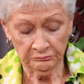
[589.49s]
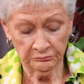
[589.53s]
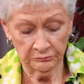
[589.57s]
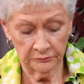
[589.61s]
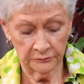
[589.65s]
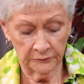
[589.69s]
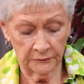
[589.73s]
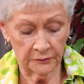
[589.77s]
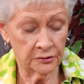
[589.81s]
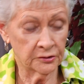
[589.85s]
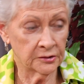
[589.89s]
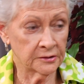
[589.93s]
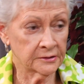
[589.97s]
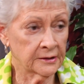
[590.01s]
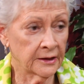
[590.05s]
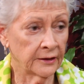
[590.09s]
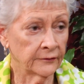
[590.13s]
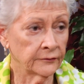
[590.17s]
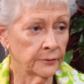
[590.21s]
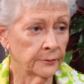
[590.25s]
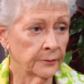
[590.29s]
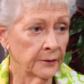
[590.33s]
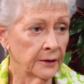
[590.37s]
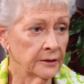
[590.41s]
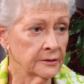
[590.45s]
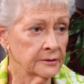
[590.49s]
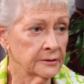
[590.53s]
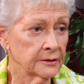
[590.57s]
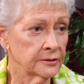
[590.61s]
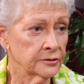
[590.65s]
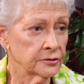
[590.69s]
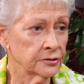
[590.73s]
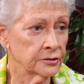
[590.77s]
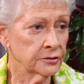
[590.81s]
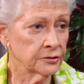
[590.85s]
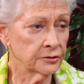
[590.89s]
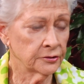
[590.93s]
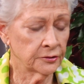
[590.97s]
You just have to pay
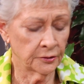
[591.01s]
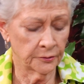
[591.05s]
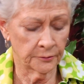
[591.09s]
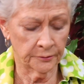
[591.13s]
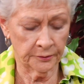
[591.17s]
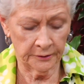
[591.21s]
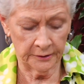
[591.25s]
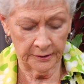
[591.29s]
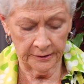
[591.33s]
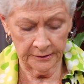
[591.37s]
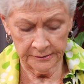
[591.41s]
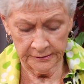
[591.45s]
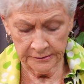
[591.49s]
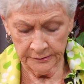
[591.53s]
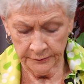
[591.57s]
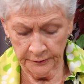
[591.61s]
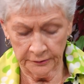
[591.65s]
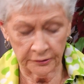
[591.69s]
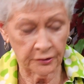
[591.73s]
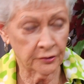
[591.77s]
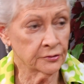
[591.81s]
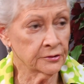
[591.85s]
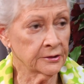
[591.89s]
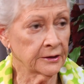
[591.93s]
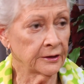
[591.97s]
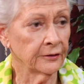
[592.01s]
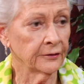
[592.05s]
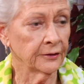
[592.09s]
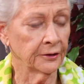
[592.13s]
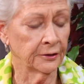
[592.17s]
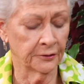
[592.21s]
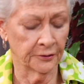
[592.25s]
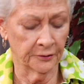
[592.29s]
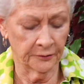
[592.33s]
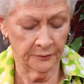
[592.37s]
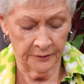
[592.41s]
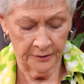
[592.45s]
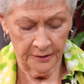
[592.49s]
attention to your plants, what they're telling
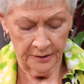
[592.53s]
you.